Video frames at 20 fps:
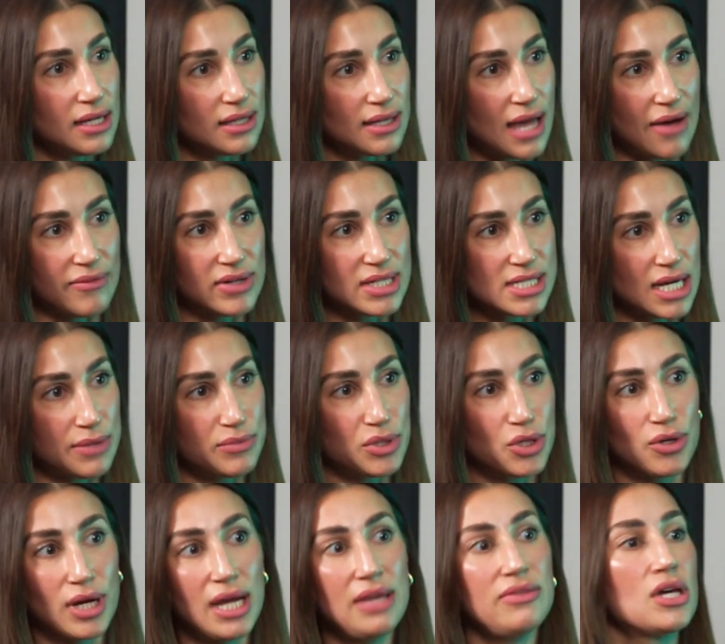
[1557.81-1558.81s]
having time to
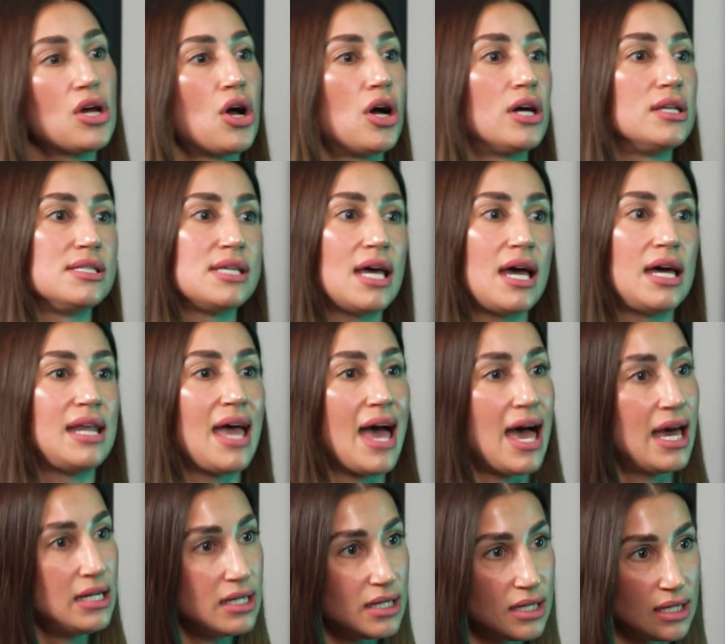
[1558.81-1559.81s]
create the content,
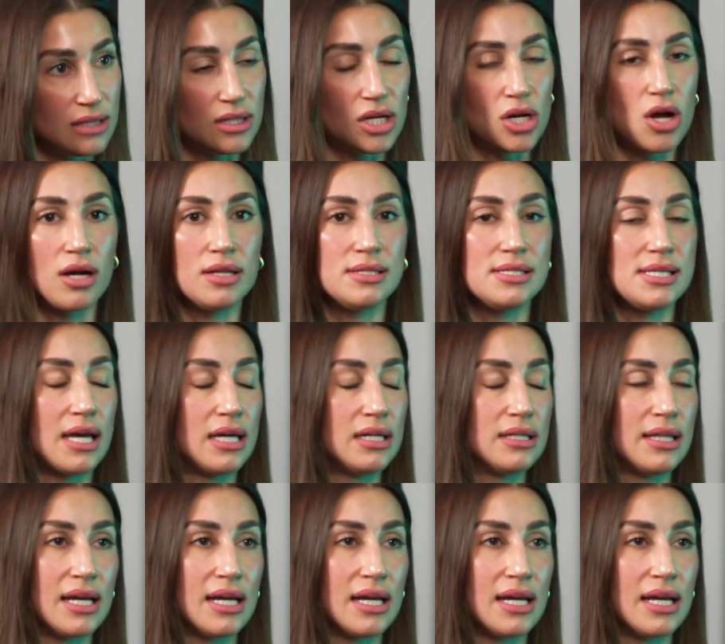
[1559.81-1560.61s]
editing the content.